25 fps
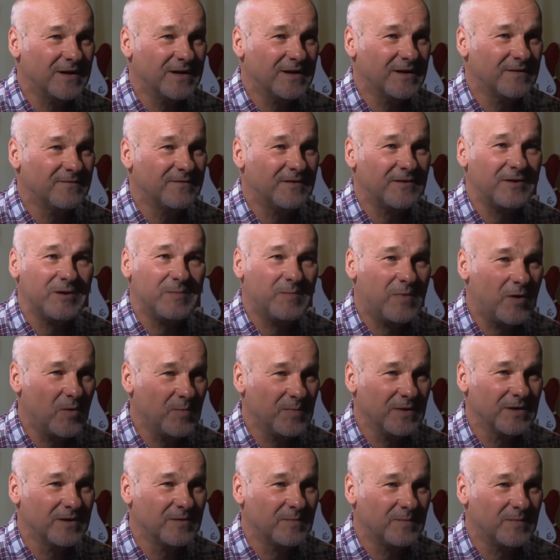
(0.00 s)
A very
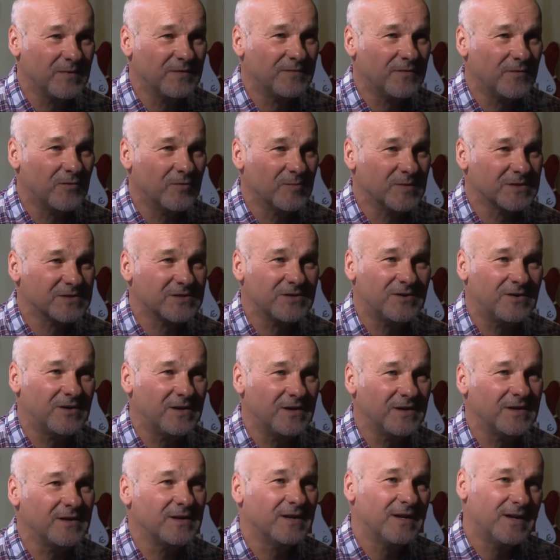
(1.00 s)
popular performer, so
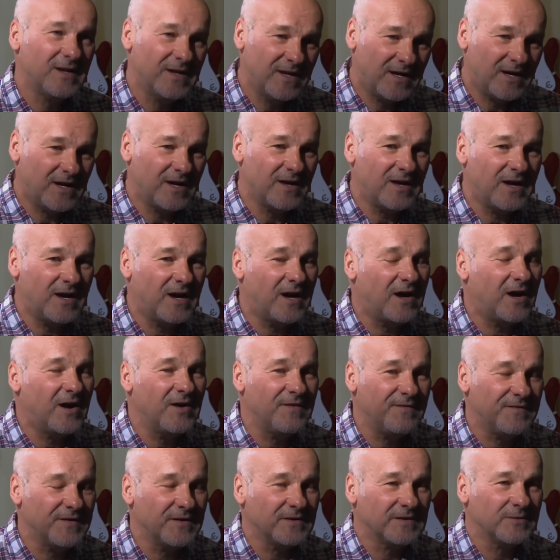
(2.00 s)
I, I, I
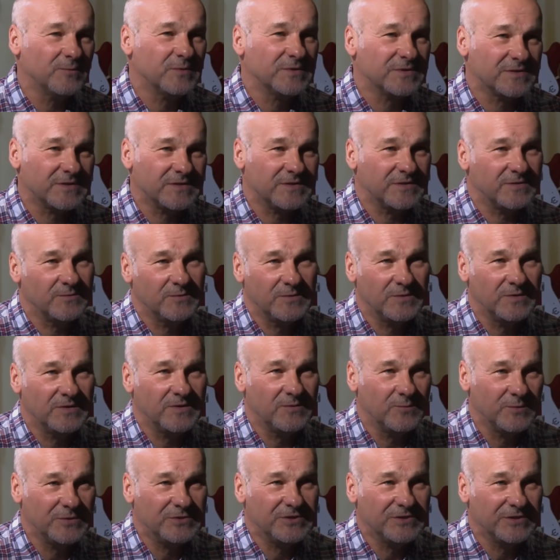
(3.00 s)
felt it was
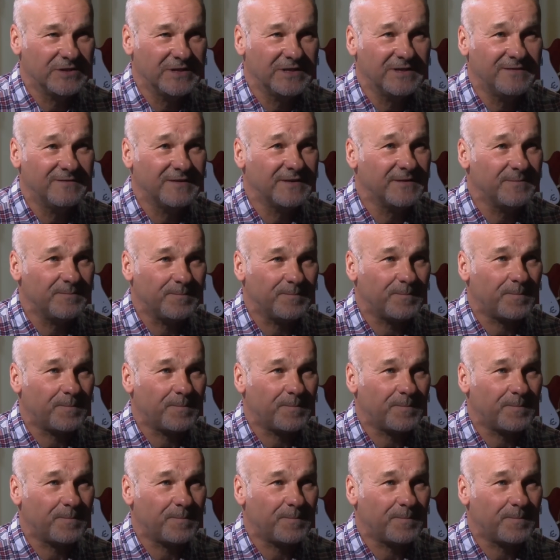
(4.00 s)
that we should leave it.